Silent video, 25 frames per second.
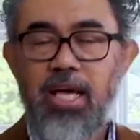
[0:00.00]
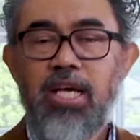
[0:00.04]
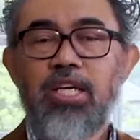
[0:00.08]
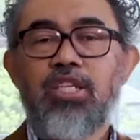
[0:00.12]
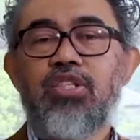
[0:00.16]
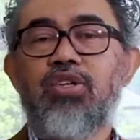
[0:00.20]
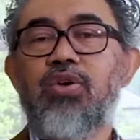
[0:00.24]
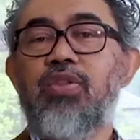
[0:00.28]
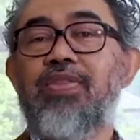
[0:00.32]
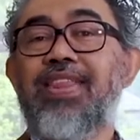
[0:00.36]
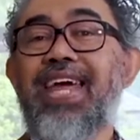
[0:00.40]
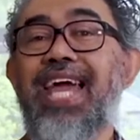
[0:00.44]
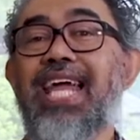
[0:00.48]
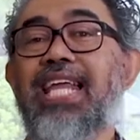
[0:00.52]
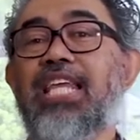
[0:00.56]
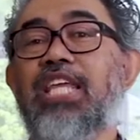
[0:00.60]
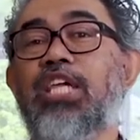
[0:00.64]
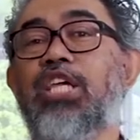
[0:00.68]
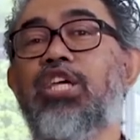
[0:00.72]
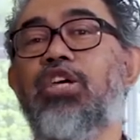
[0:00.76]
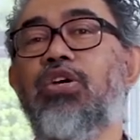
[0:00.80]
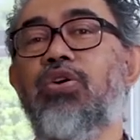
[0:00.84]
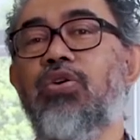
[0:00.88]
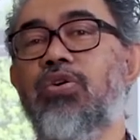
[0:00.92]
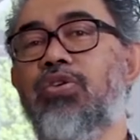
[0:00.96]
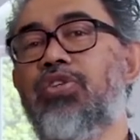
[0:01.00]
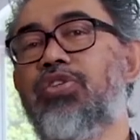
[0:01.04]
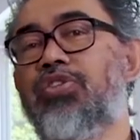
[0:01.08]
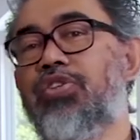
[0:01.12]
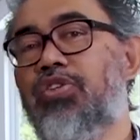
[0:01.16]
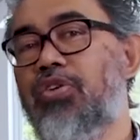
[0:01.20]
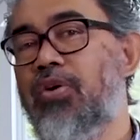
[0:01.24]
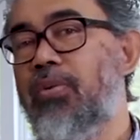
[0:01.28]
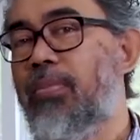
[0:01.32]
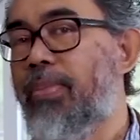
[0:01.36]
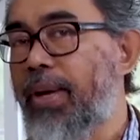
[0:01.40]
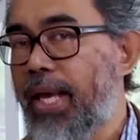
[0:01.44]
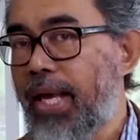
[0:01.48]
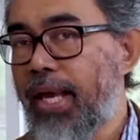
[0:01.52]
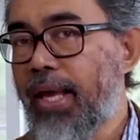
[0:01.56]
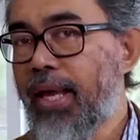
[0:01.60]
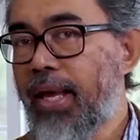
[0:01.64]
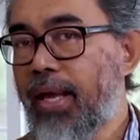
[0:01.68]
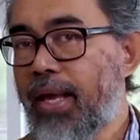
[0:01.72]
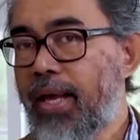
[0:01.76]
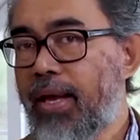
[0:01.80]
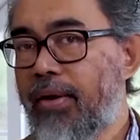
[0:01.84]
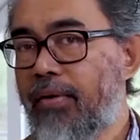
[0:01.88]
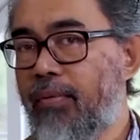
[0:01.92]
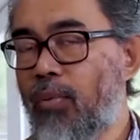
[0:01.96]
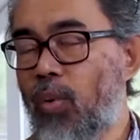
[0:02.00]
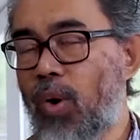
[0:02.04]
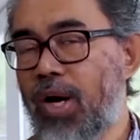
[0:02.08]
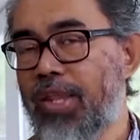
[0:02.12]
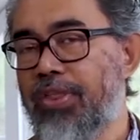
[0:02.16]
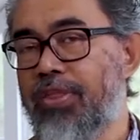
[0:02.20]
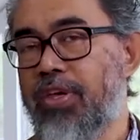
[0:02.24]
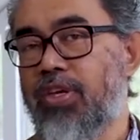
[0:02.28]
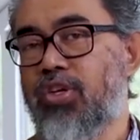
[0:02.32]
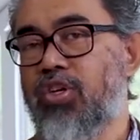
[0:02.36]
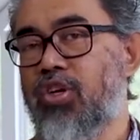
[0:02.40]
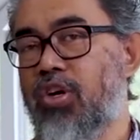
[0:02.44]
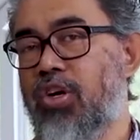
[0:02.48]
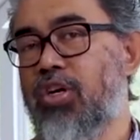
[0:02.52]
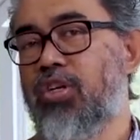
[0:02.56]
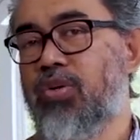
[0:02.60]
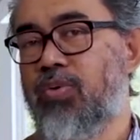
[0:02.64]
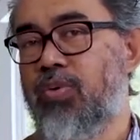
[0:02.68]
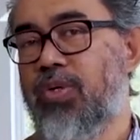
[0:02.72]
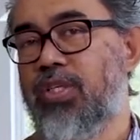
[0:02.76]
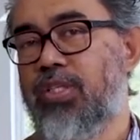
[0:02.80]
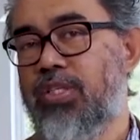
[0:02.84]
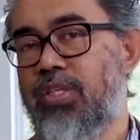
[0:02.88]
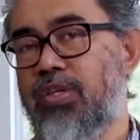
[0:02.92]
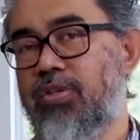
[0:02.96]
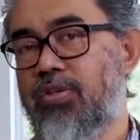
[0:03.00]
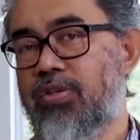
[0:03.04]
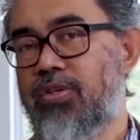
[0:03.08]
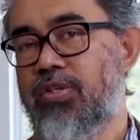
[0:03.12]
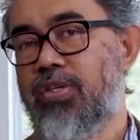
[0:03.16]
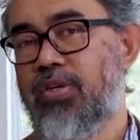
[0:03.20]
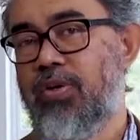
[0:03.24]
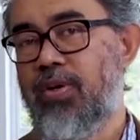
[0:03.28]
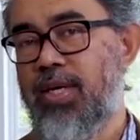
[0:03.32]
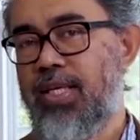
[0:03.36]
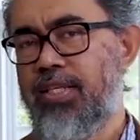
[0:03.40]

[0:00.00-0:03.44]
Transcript: So that used to be what the church was used to.